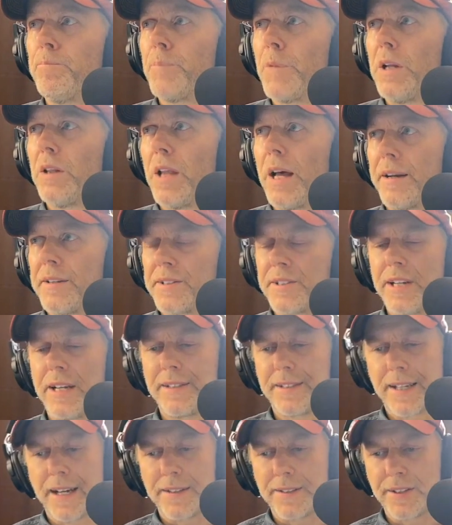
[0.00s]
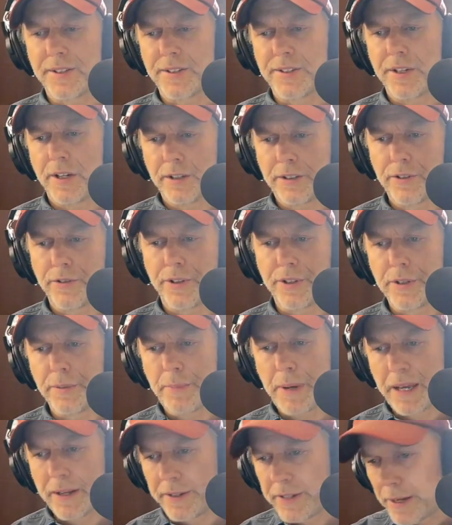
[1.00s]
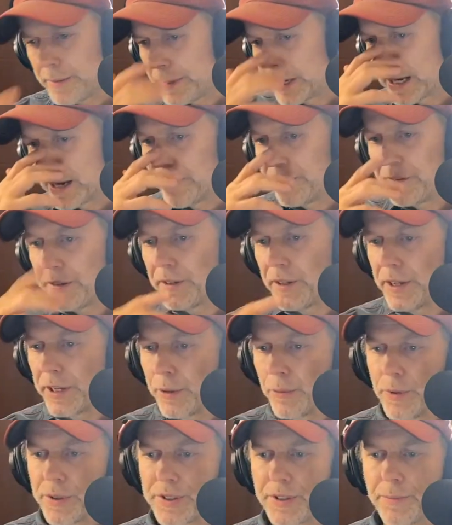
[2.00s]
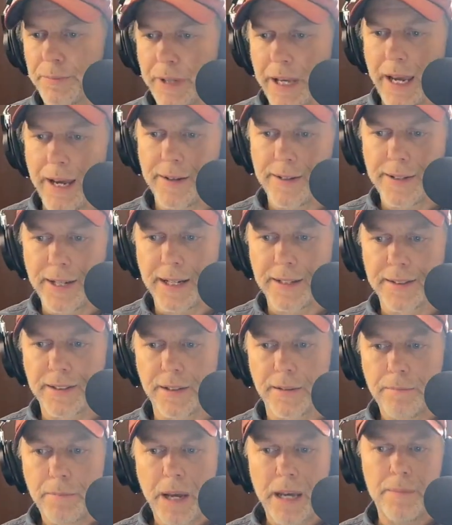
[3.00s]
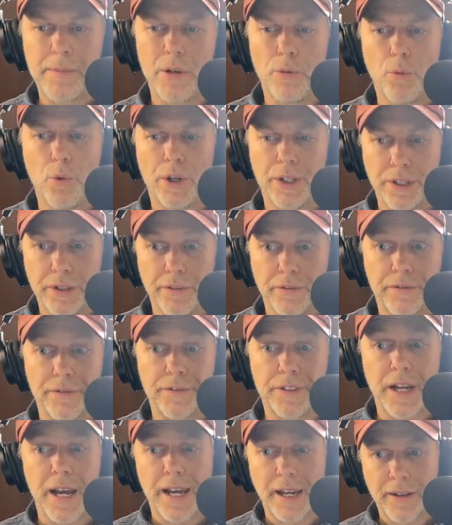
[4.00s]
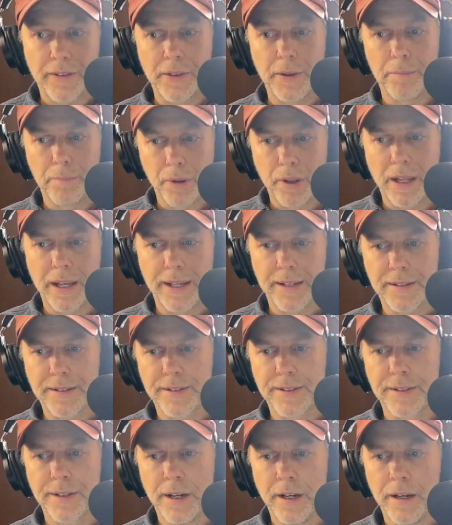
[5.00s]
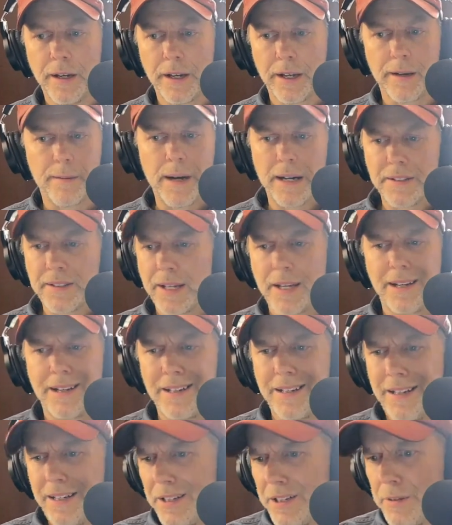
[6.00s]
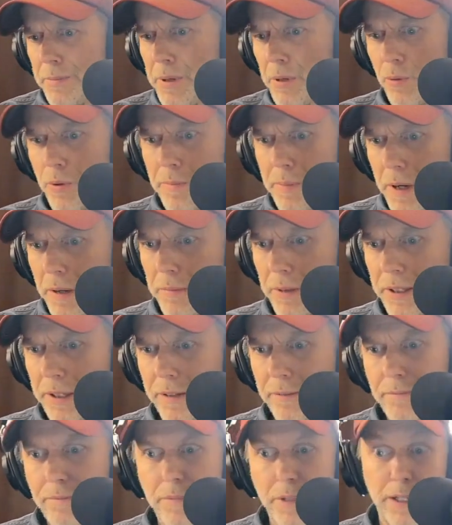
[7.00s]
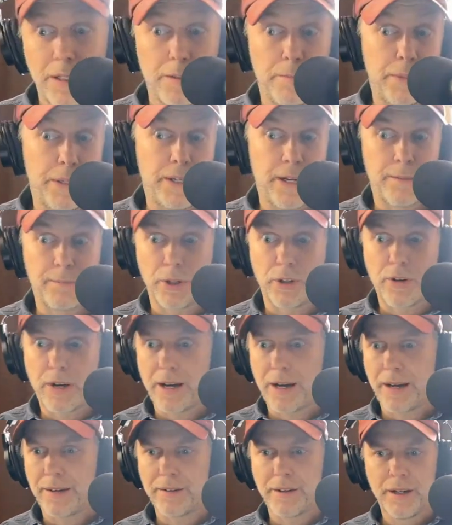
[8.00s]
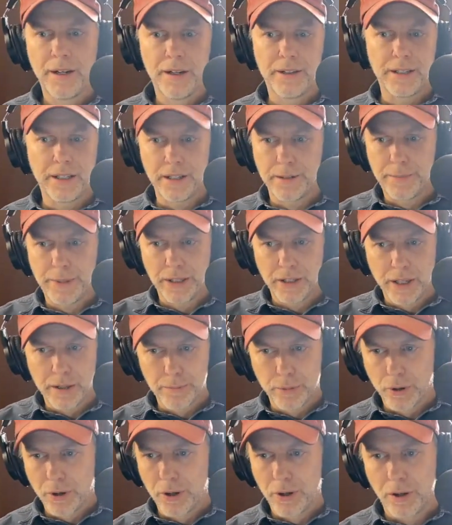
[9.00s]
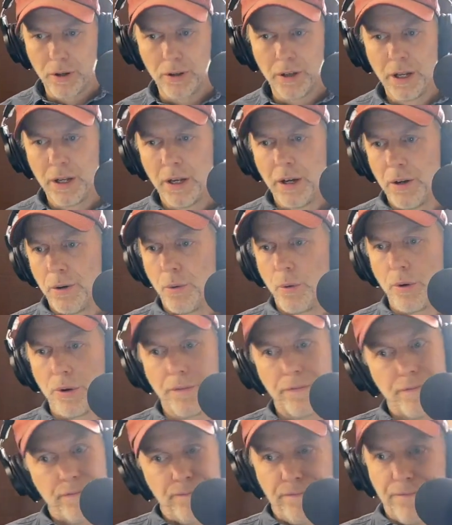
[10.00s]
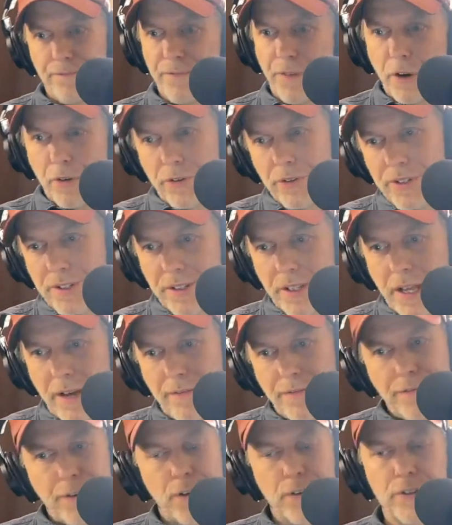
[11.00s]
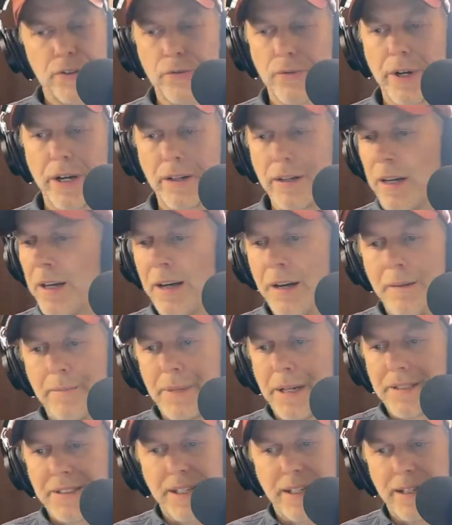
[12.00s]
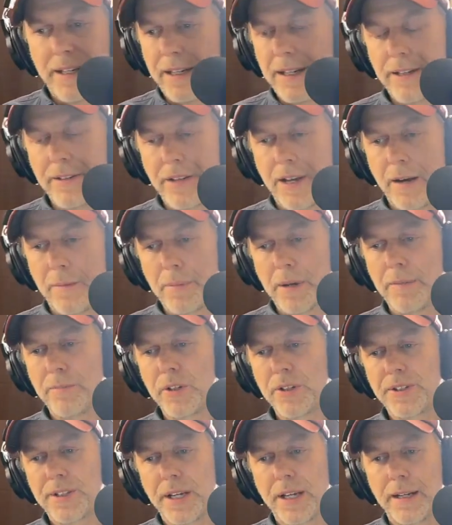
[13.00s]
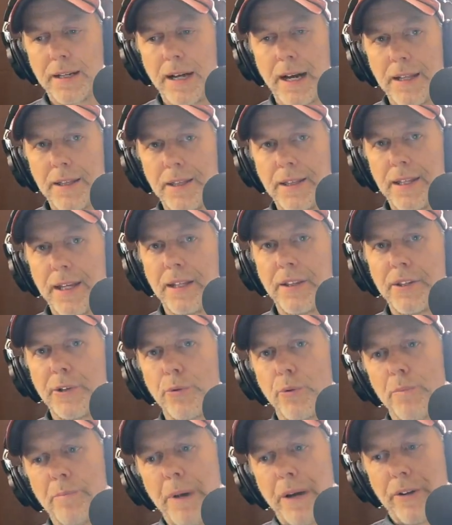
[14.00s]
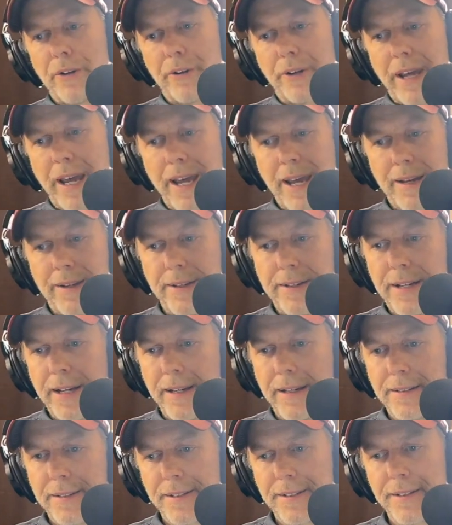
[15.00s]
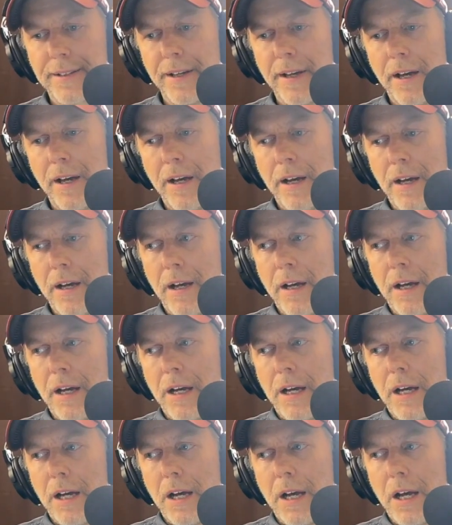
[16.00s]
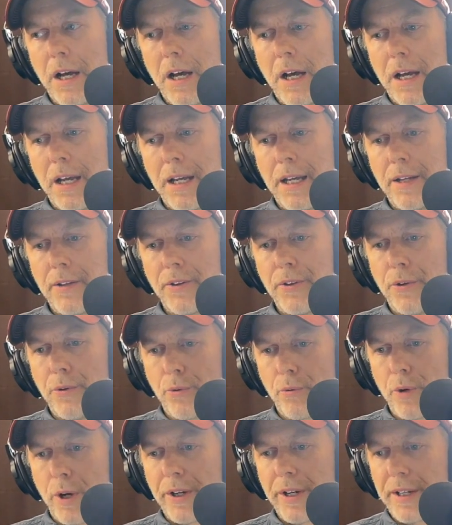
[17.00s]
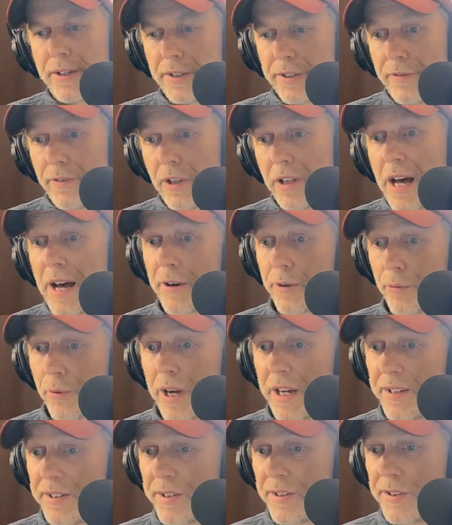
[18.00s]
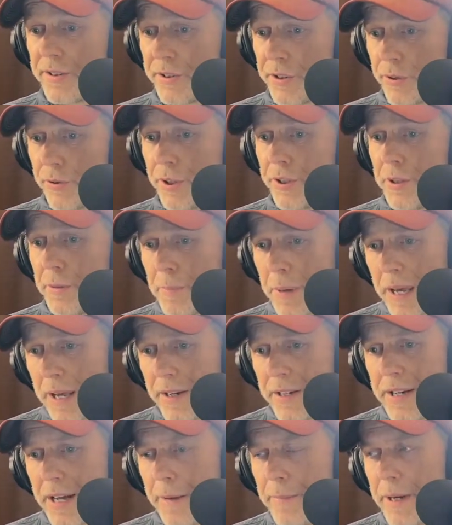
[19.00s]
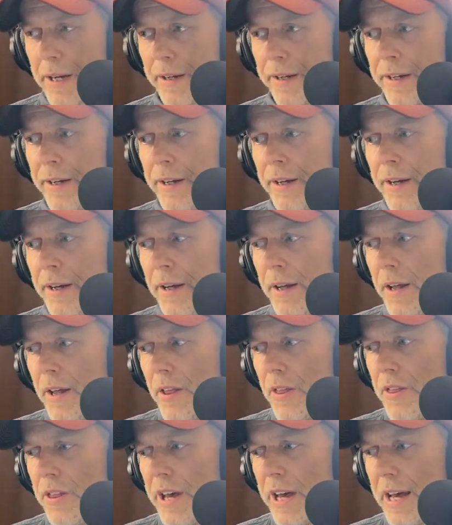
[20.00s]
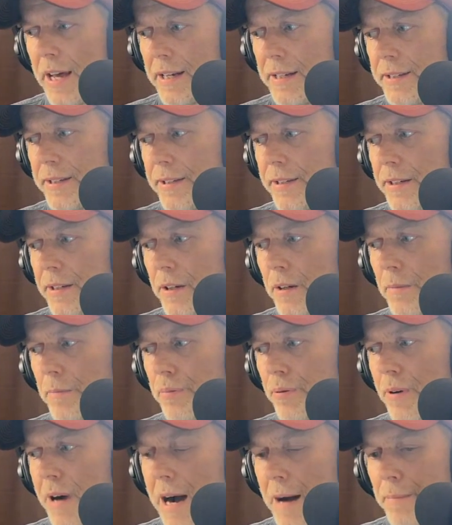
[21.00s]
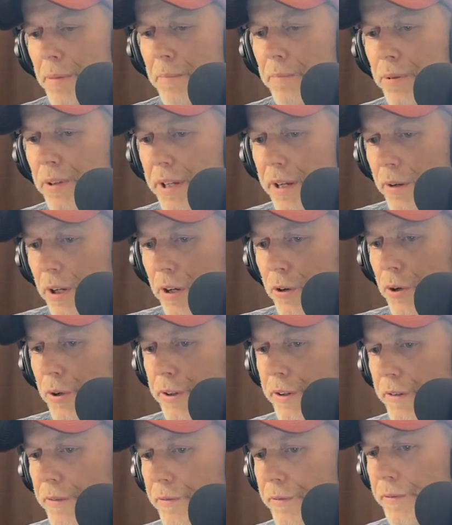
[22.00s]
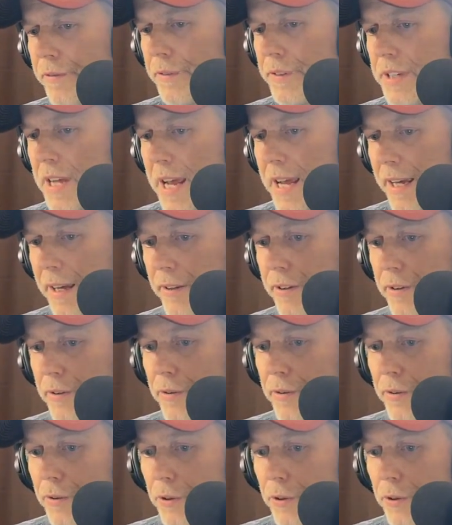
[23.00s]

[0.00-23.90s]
a lot of states got stuck during the pandemic. I feel like with some candidates that maybe wouldn't have taken the place. And I'm not saying it needed to be Republican, need to be Democrat, need to be liberal, or farthest left, farthest right. I'm not saying any of that, but I'm just saying I think there were better candidates in the runnings of a lot of races during the pandemic that probably could have taken